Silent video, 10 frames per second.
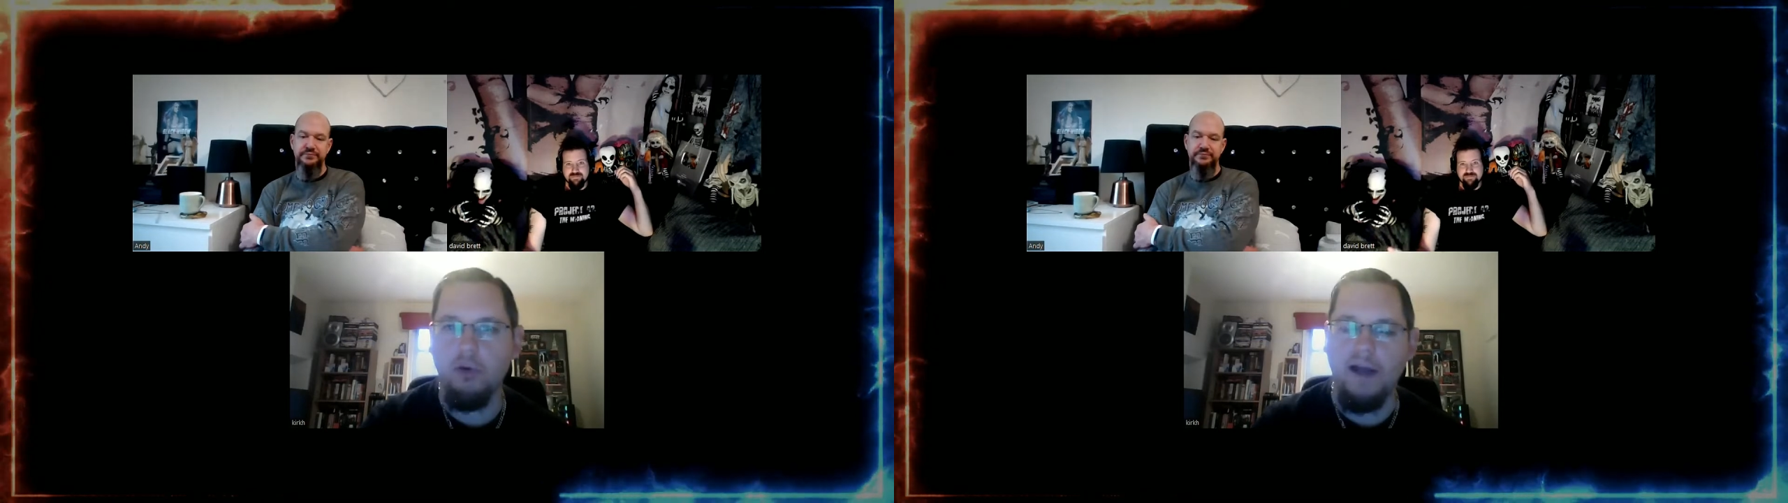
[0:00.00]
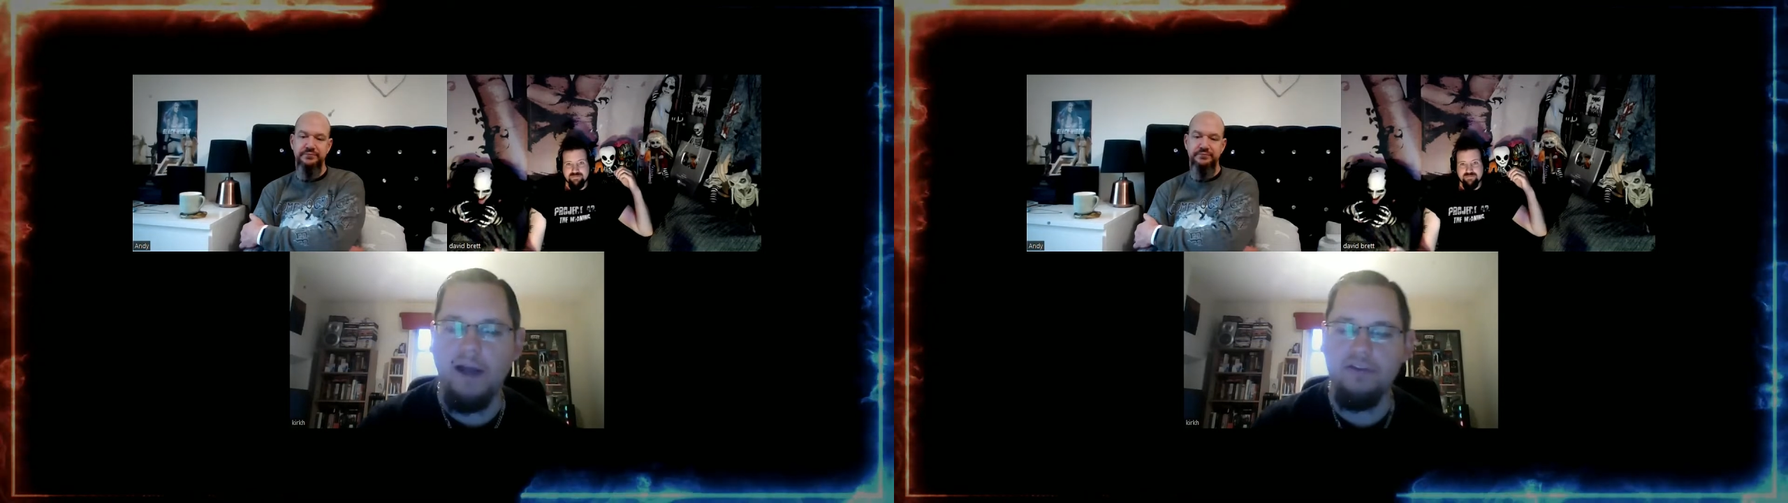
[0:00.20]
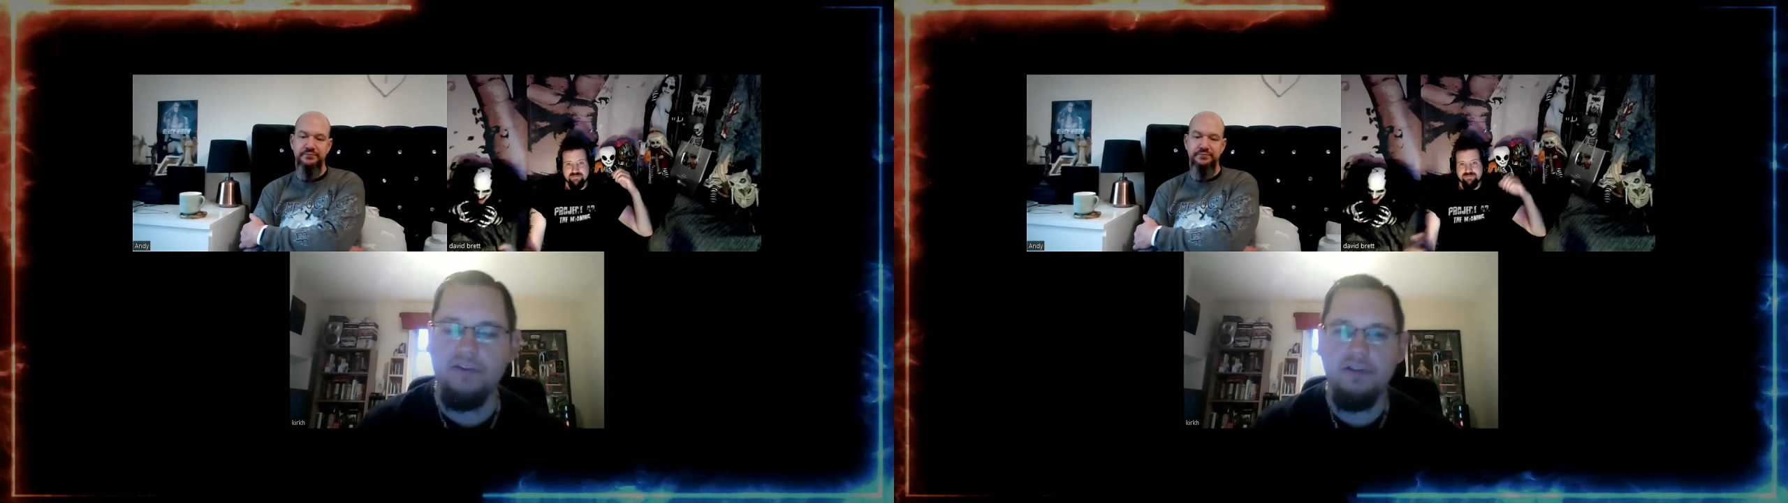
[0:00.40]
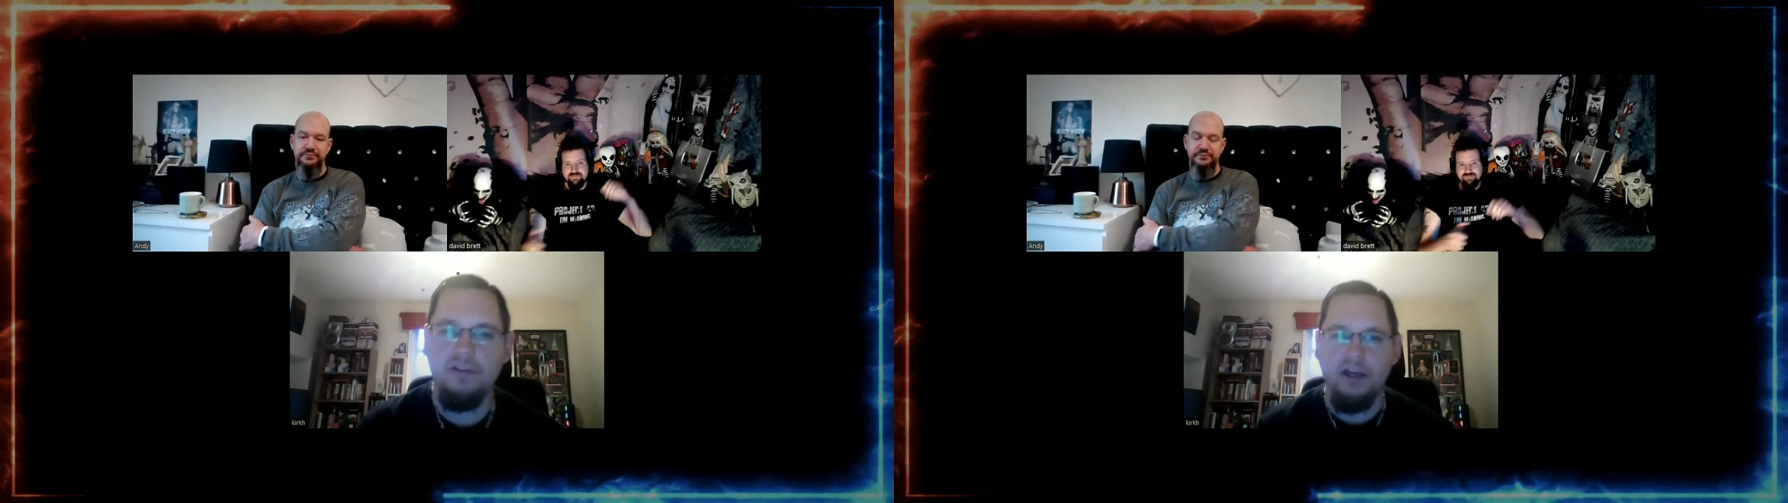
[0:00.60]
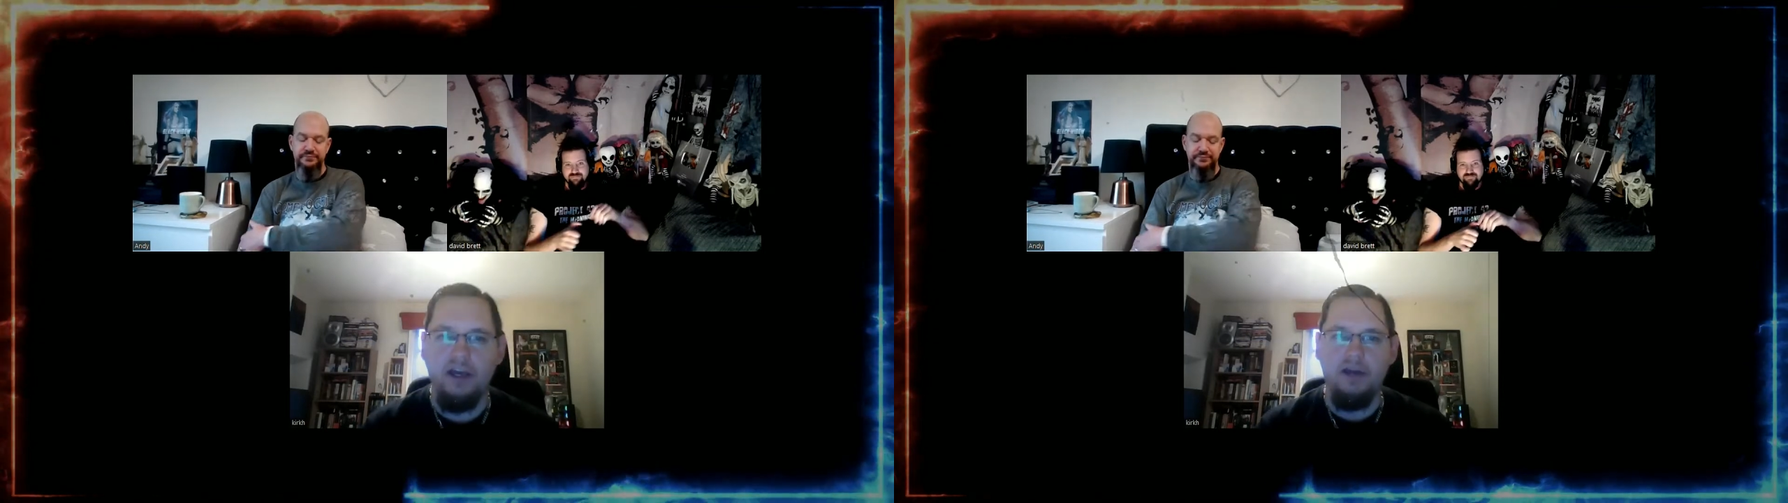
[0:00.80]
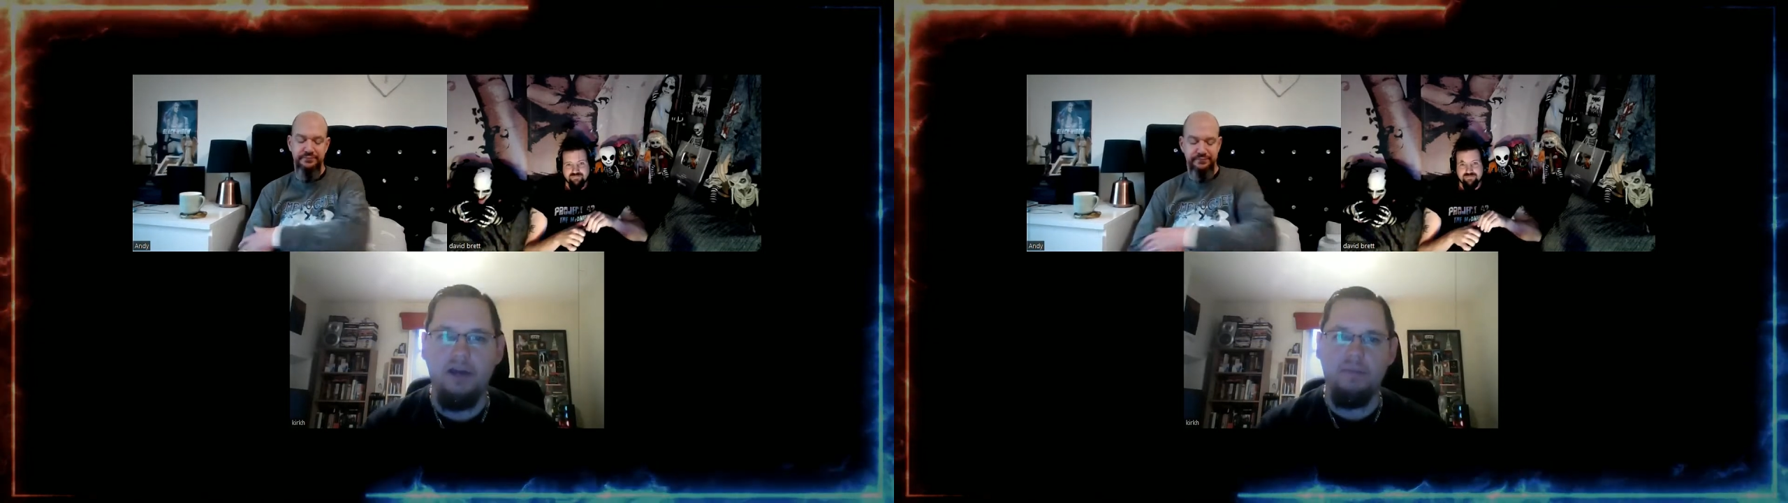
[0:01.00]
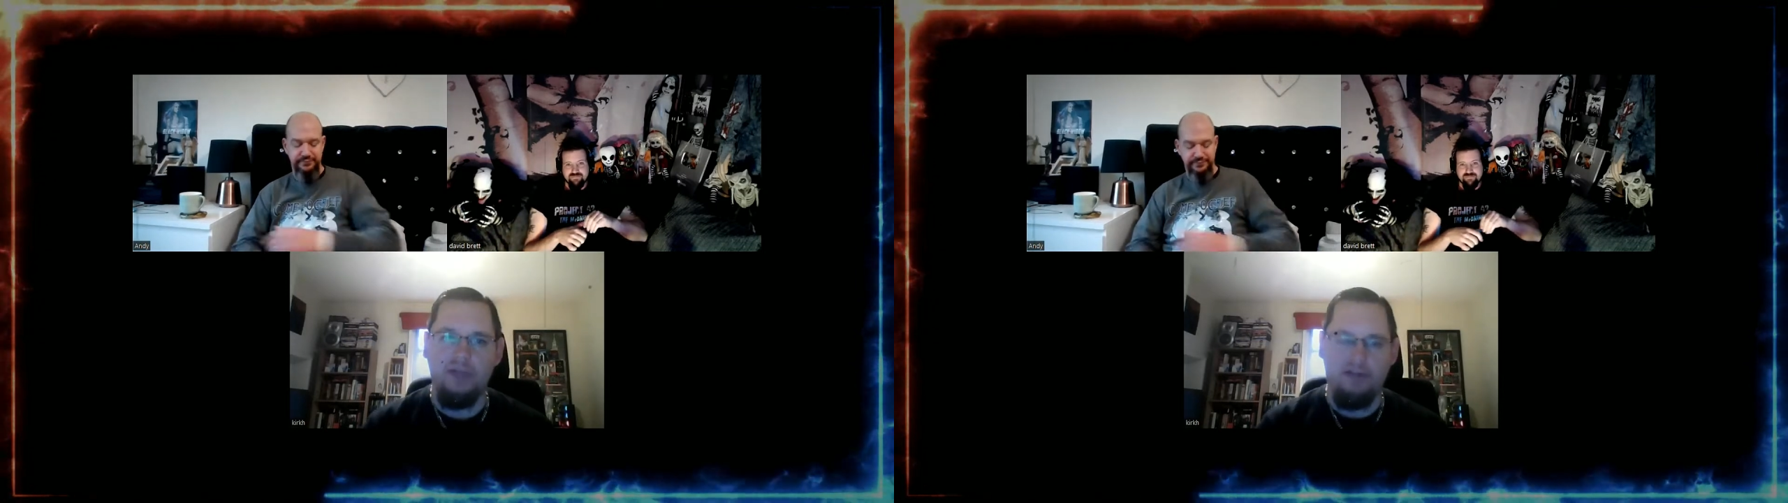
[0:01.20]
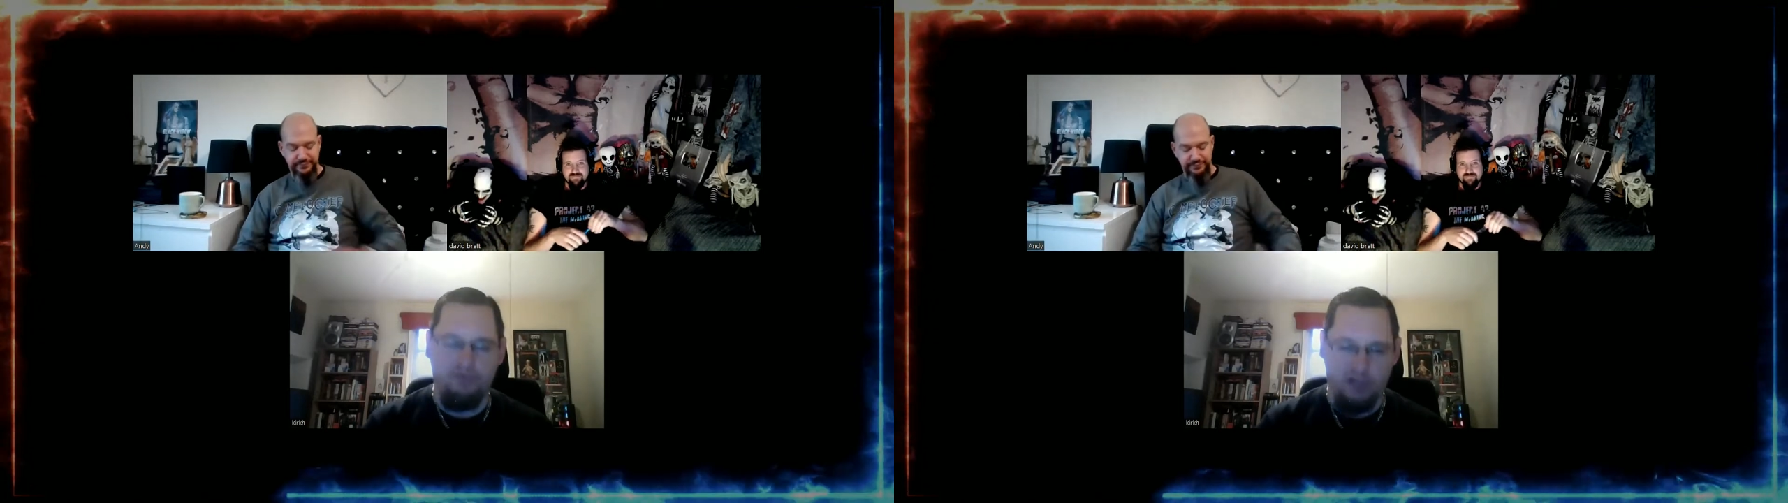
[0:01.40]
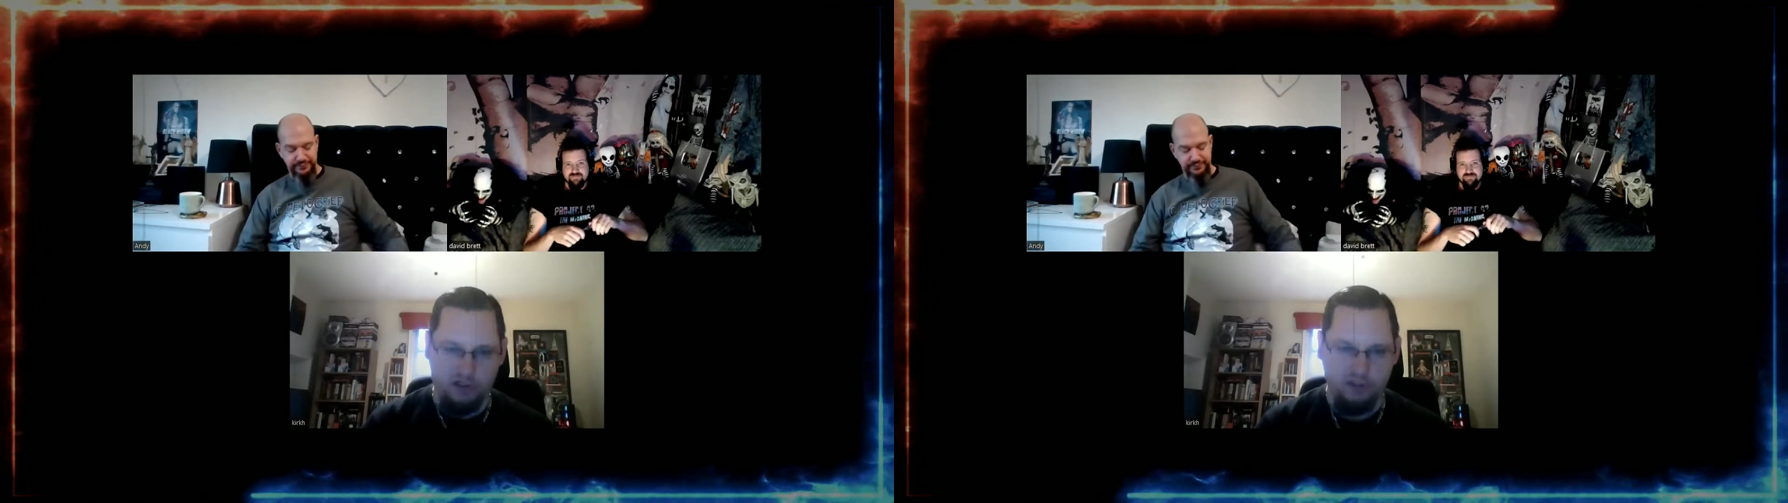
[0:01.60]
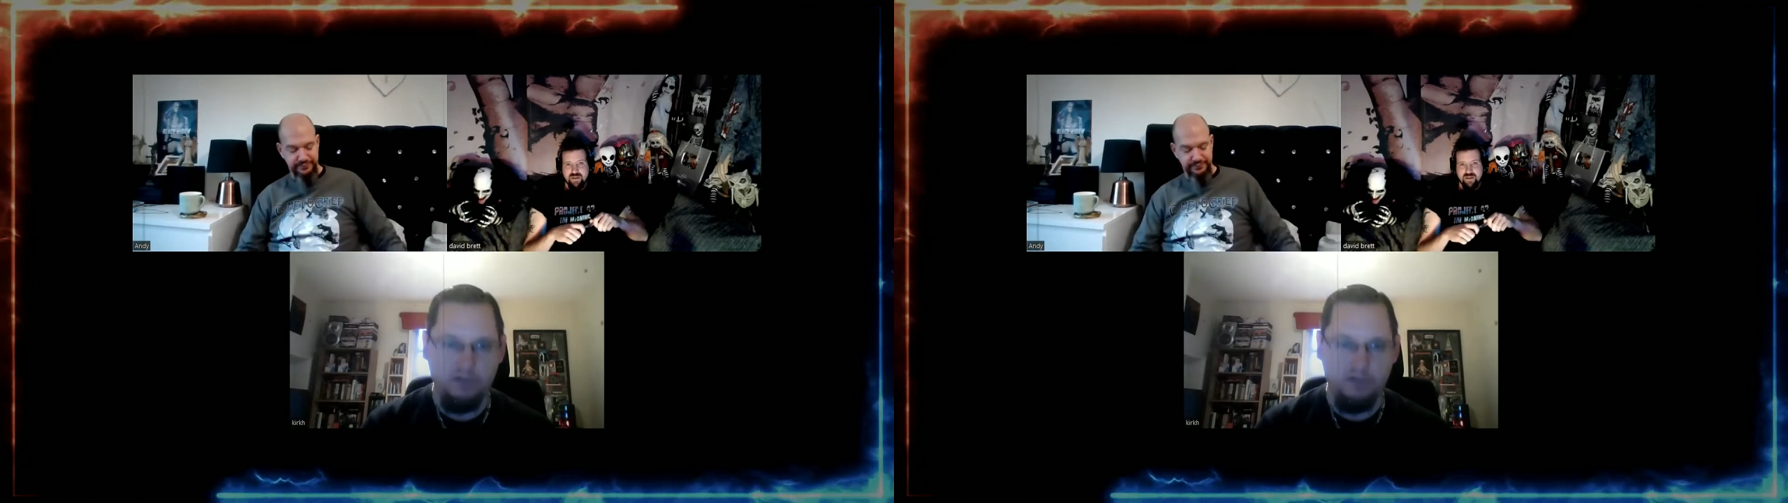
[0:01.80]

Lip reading: band, Dead Flesh.